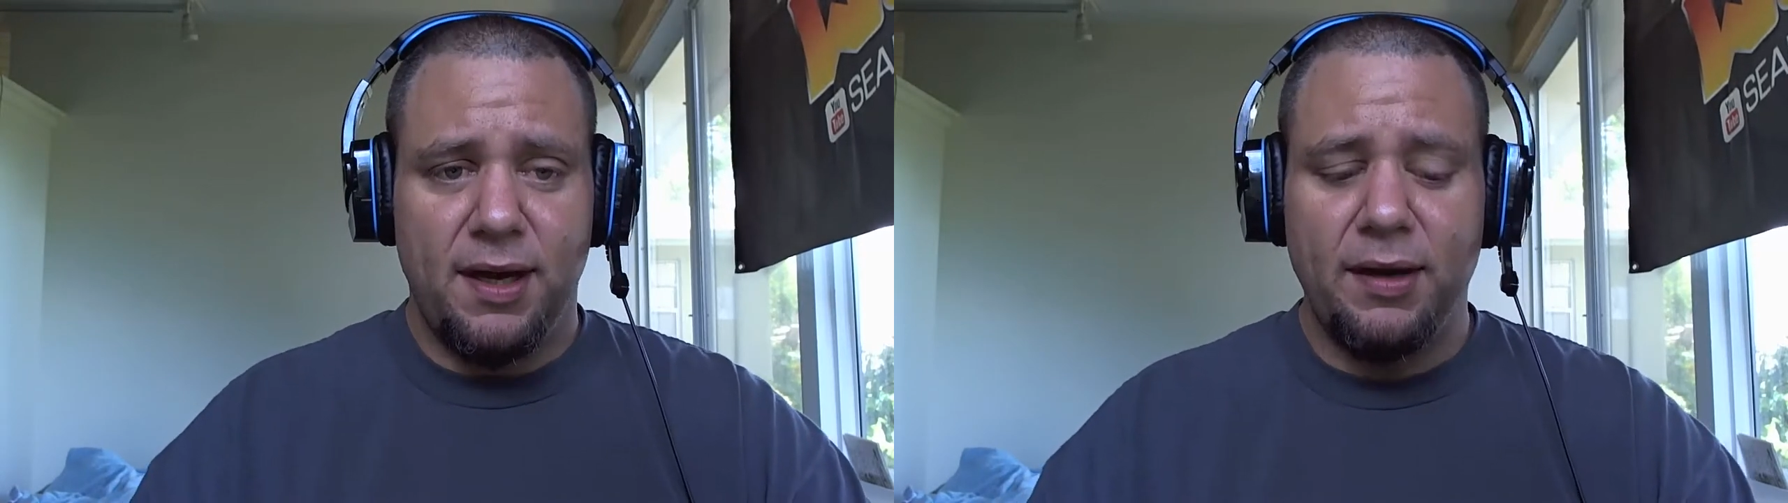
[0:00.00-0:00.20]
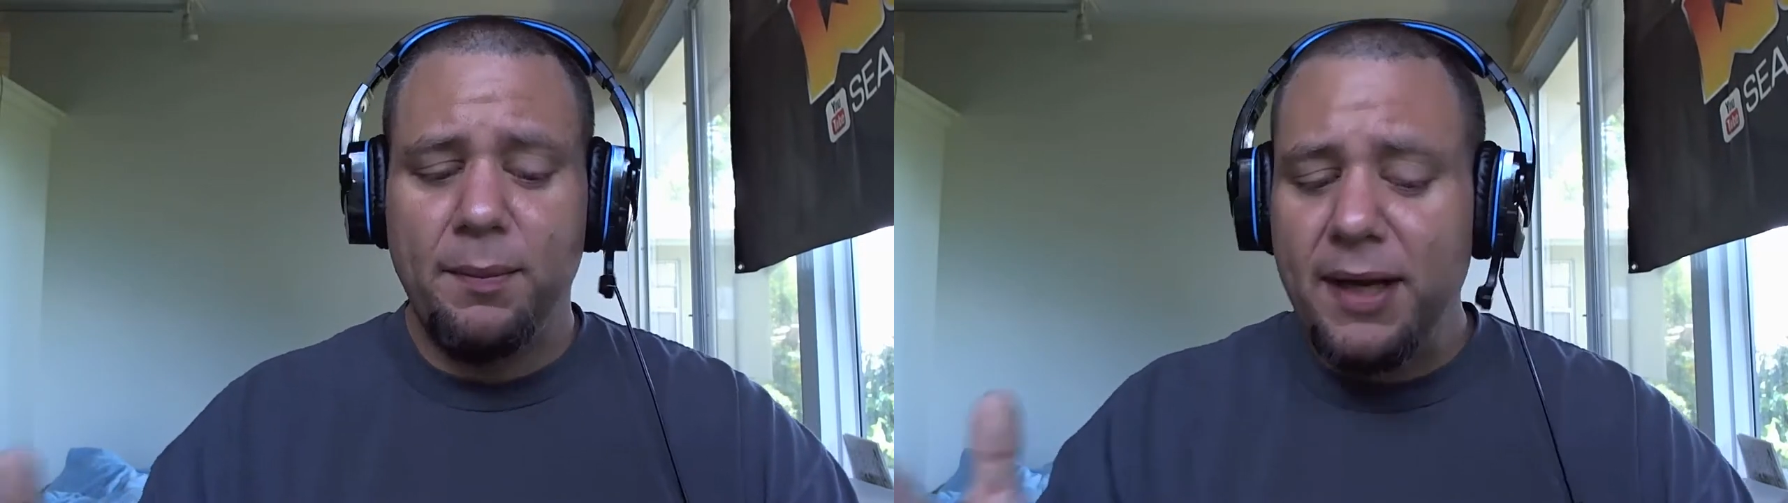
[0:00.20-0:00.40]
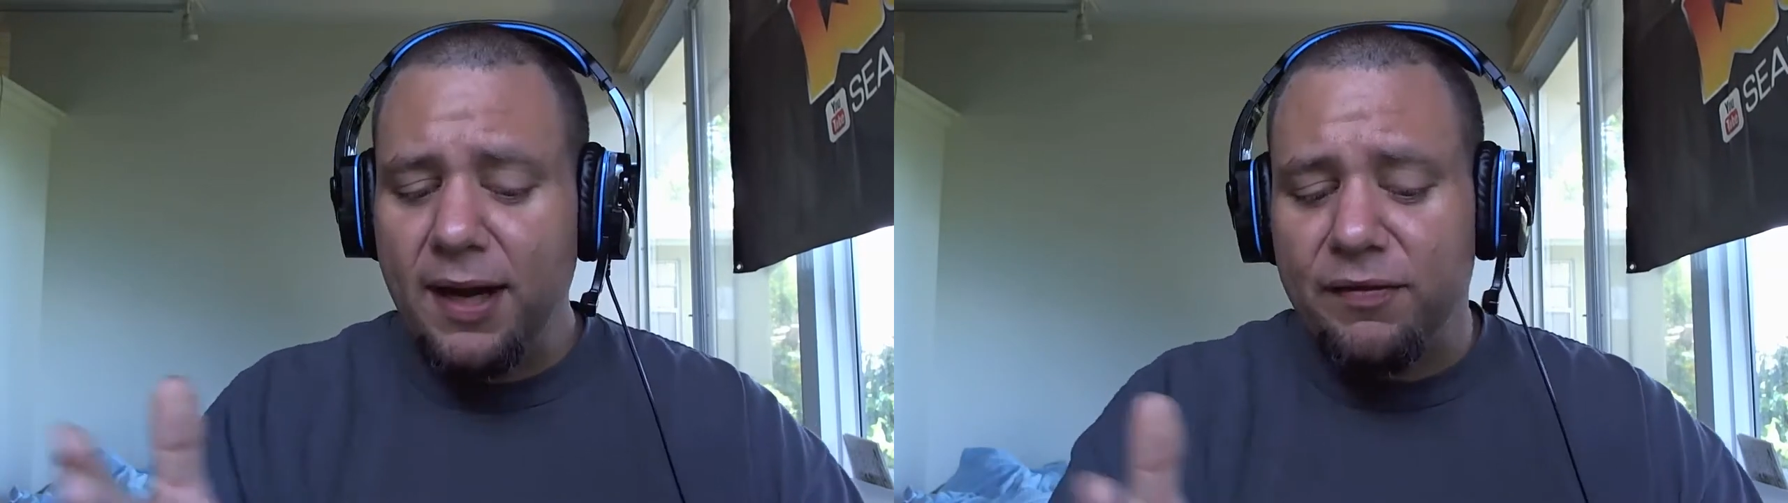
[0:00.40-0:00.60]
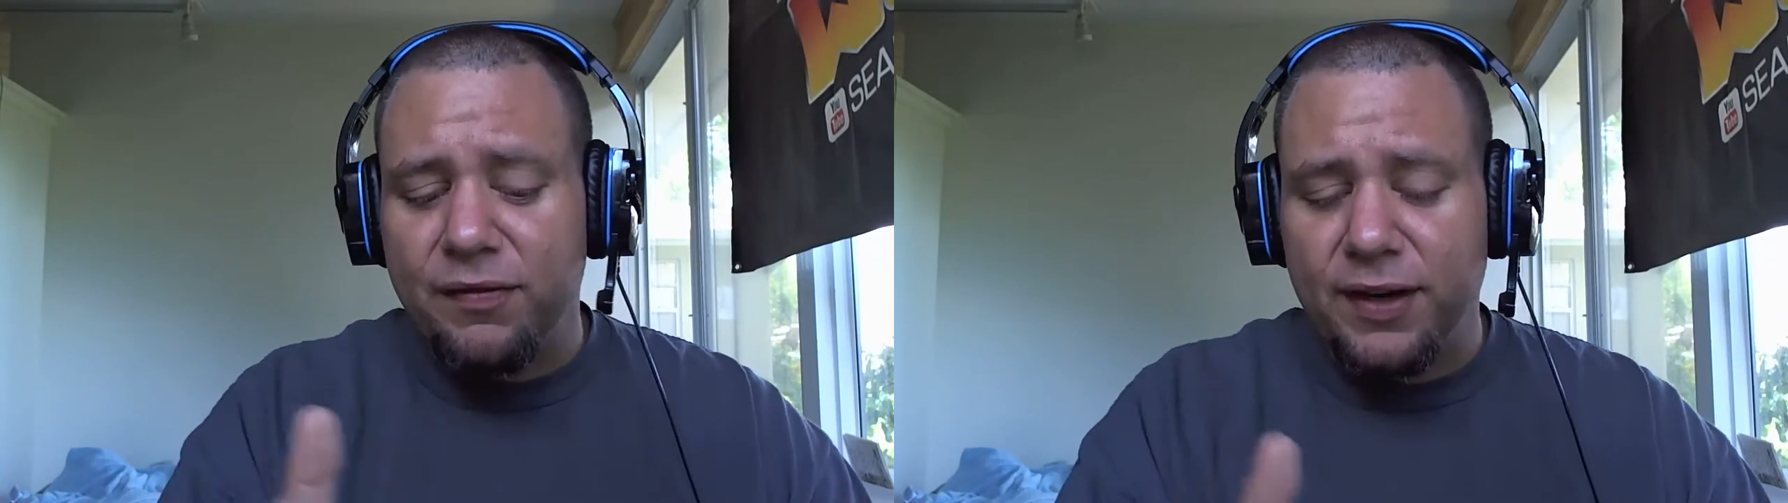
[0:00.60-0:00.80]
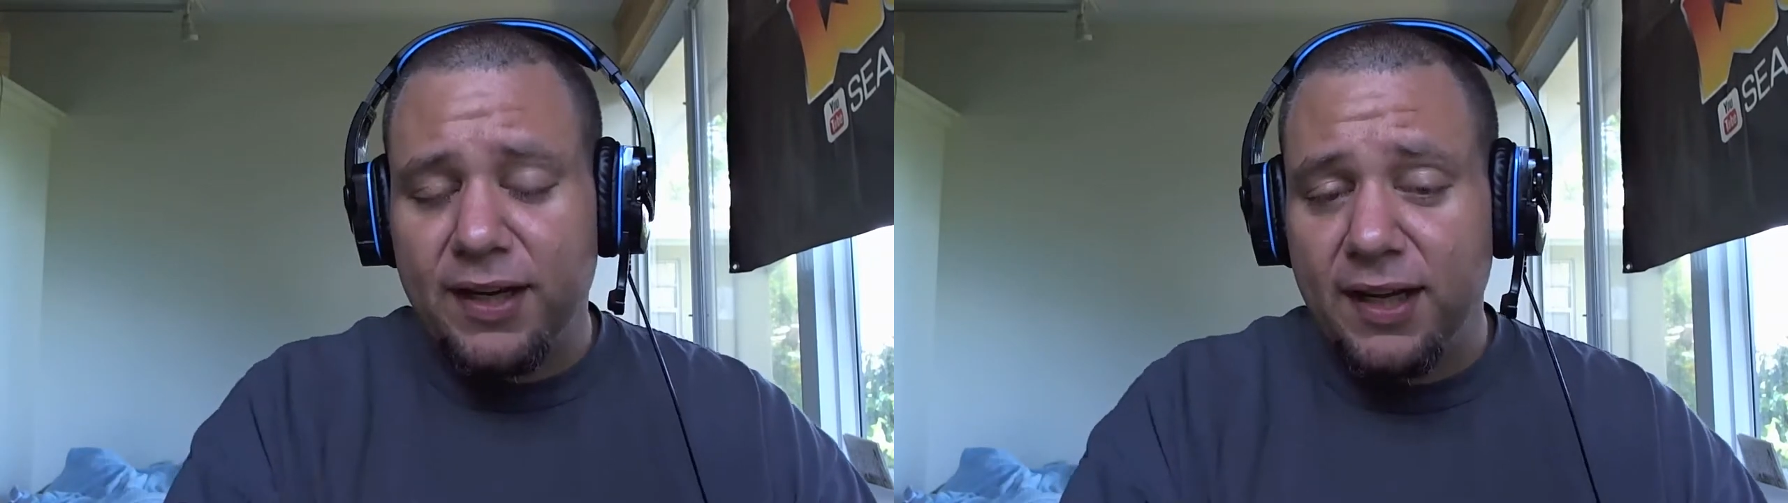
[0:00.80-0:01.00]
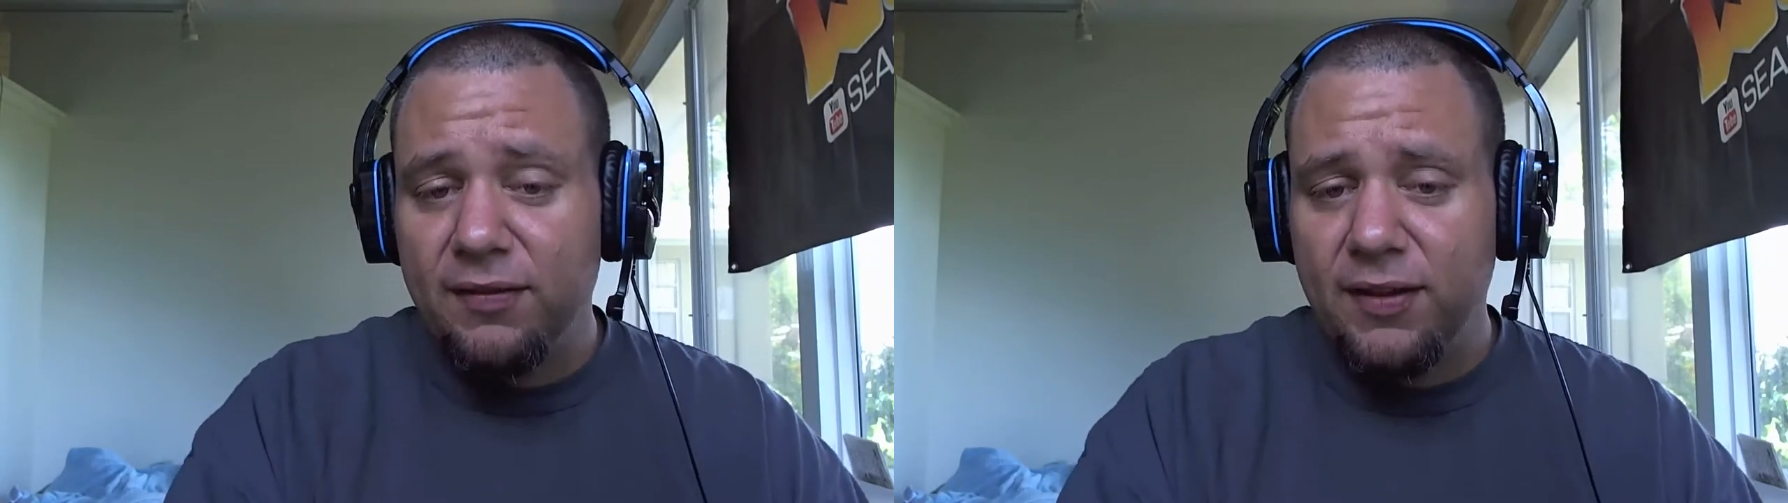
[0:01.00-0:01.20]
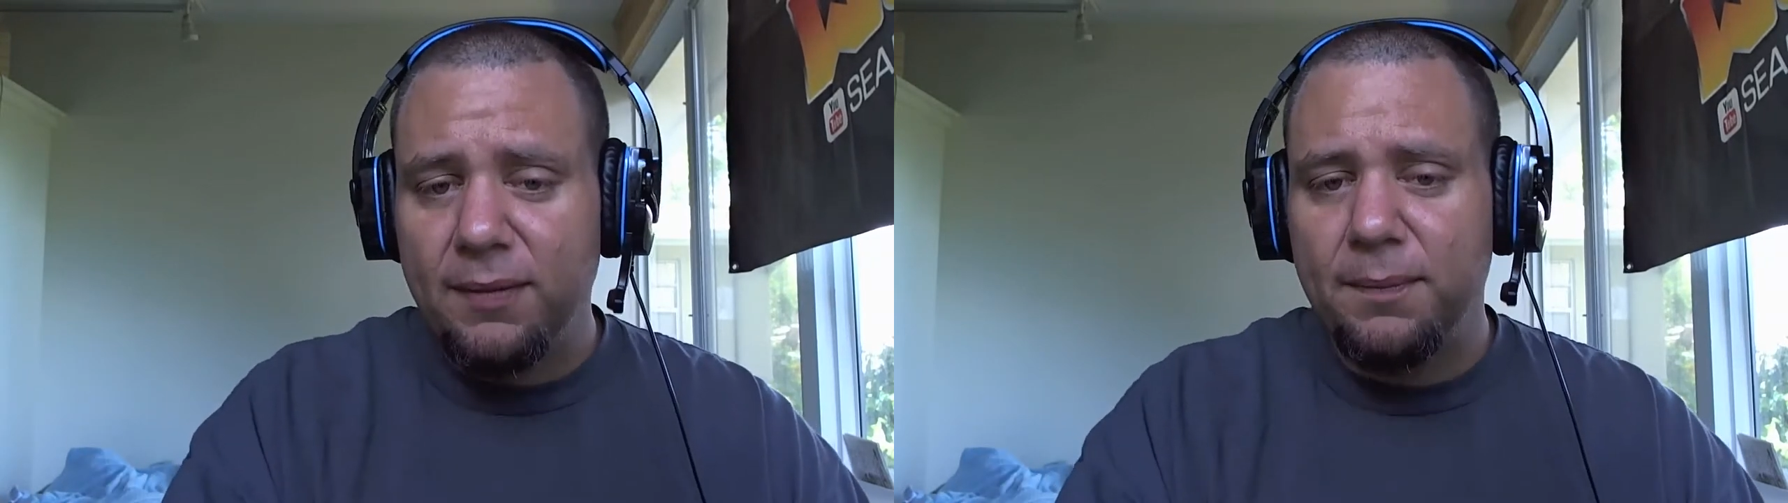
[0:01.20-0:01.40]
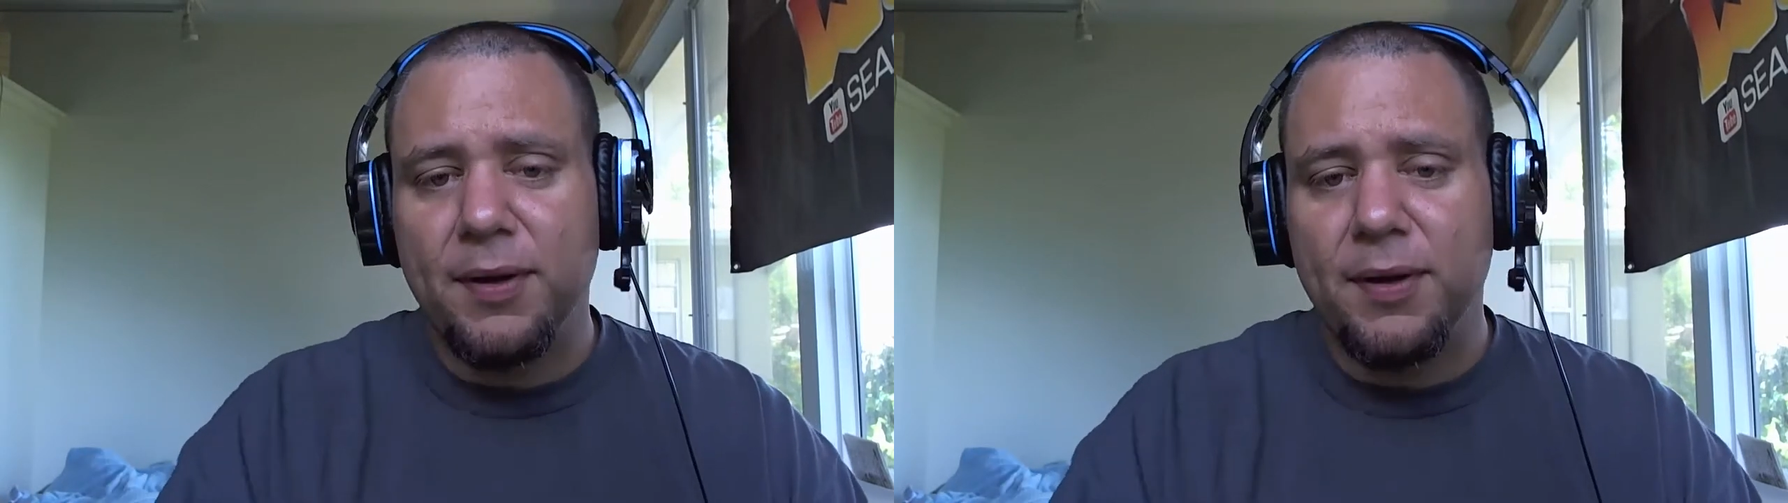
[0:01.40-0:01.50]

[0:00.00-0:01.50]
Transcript: I may not forgive them,